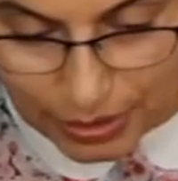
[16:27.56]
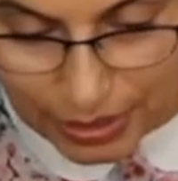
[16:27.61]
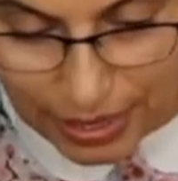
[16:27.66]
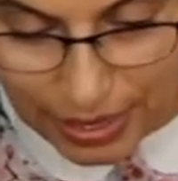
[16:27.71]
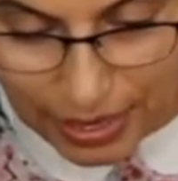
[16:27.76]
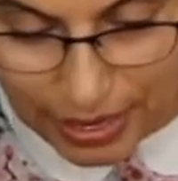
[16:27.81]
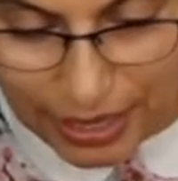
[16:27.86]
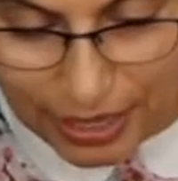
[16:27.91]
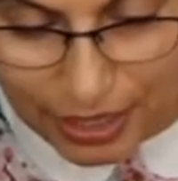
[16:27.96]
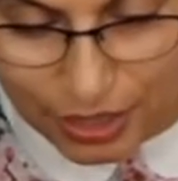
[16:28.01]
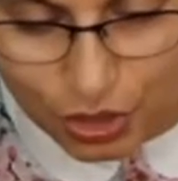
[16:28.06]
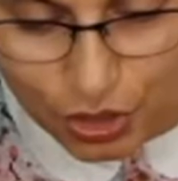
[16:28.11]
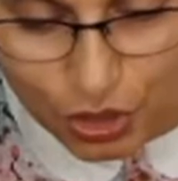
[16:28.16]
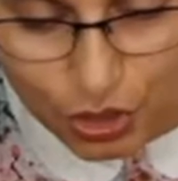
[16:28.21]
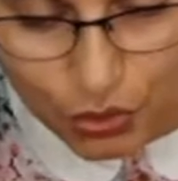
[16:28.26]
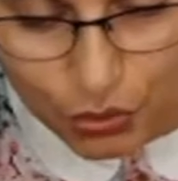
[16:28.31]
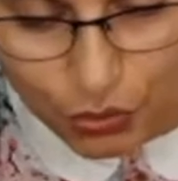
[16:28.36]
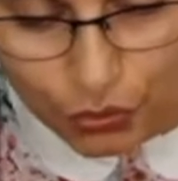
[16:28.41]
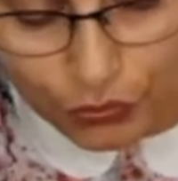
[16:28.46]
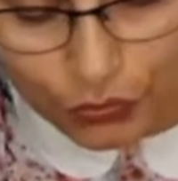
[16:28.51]
the
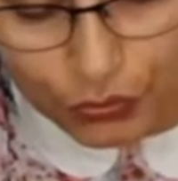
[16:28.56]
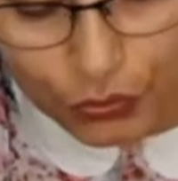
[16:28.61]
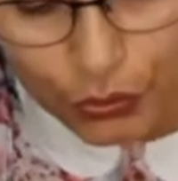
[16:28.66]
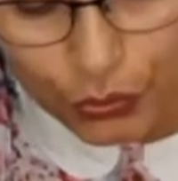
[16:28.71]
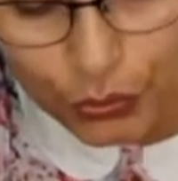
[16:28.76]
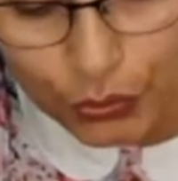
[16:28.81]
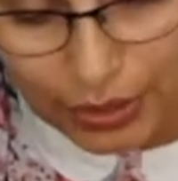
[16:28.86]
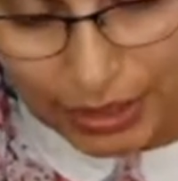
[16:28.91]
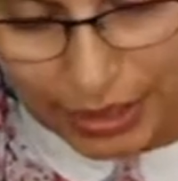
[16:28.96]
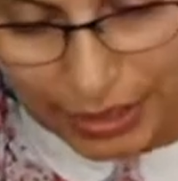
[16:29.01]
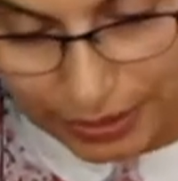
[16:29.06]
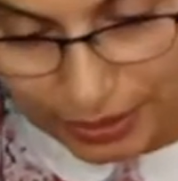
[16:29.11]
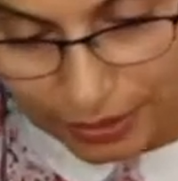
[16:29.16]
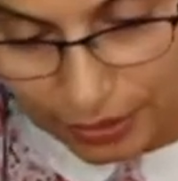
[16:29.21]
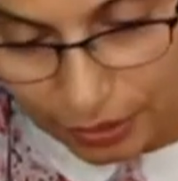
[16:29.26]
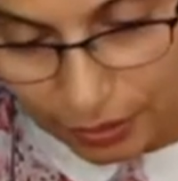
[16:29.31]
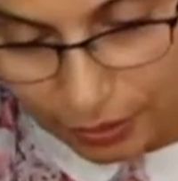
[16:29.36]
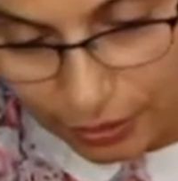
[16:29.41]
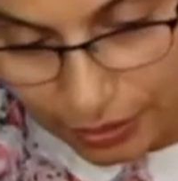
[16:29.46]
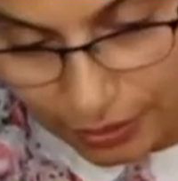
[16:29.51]
edge of your
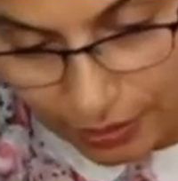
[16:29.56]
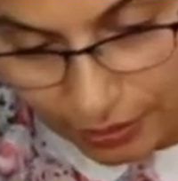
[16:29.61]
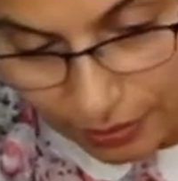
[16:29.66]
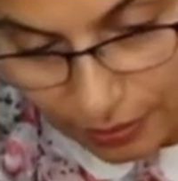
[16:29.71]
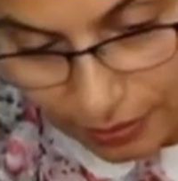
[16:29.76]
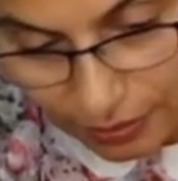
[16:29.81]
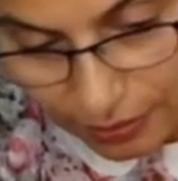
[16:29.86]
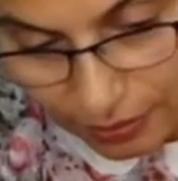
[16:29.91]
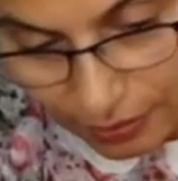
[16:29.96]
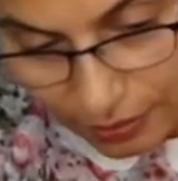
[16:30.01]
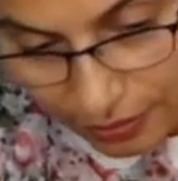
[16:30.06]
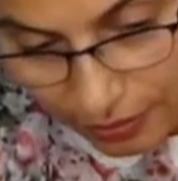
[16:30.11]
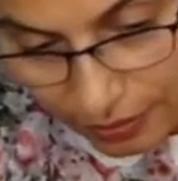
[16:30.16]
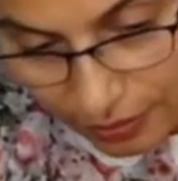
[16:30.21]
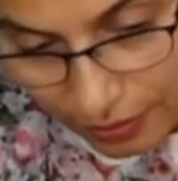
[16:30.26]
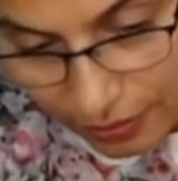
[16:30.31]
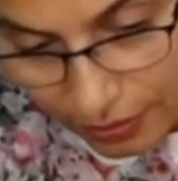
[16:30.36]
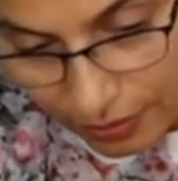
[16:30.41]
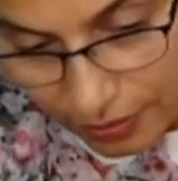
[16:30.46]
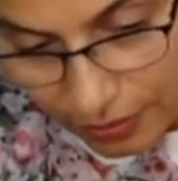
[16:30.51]
neckline
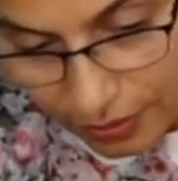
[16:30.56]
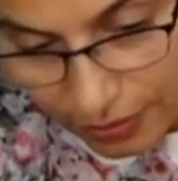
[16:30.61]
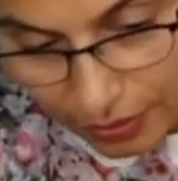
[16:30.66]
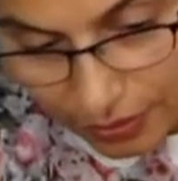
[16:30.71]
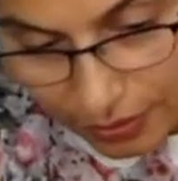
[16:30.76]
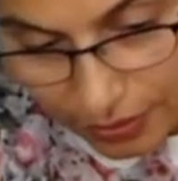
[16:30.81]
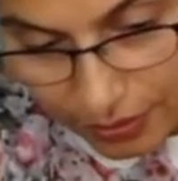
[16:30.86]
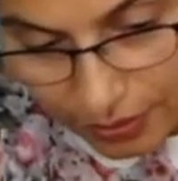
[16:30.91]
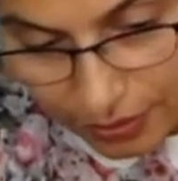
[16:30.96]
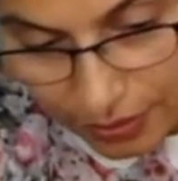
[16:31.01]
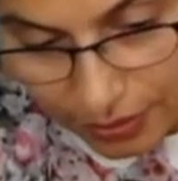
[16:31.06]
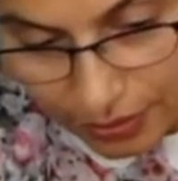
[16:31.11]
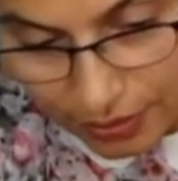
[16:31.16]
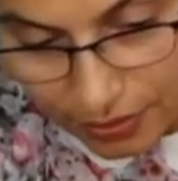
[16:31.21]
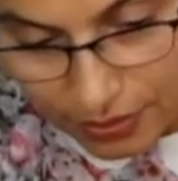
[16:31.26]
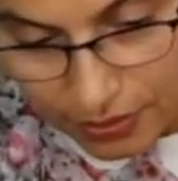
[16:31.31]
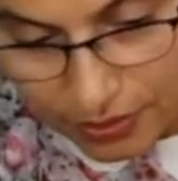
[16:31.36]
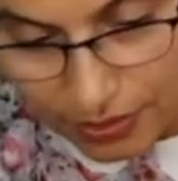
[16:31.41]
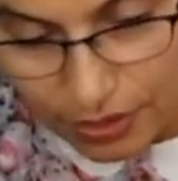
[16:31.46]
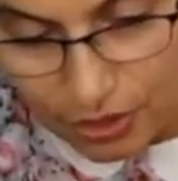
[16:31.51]
like
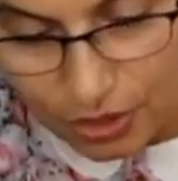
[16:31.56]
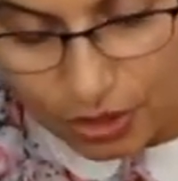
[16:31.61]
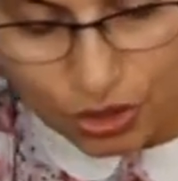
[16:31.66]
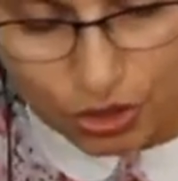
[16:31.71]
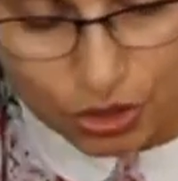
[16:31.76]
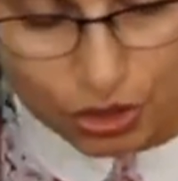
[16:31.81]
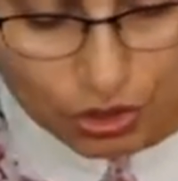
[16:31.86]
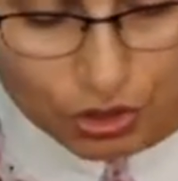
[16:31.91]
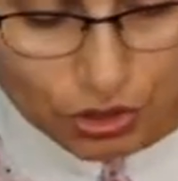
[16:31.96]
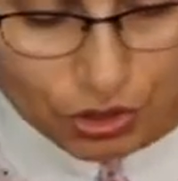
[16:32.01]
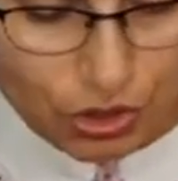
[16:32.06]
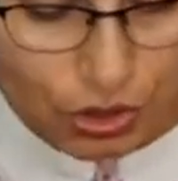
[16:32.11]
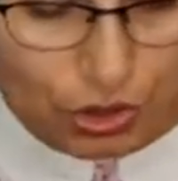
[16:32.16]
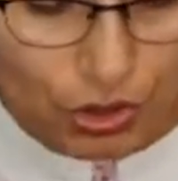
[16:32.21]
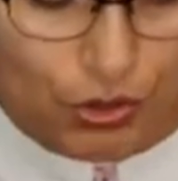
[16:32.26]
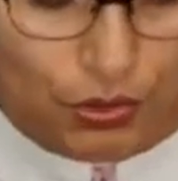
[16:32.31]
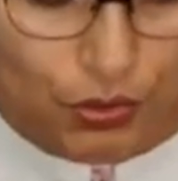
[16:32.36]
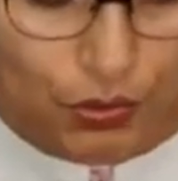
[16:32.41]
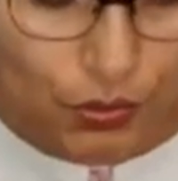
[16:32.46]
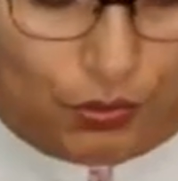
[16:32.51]
this, just
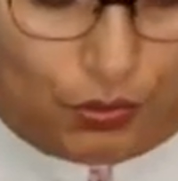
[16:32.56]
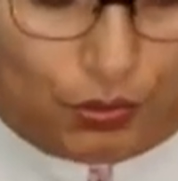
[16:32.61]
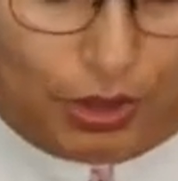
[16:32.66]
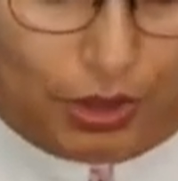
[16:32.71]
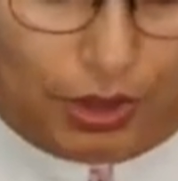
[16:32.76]
to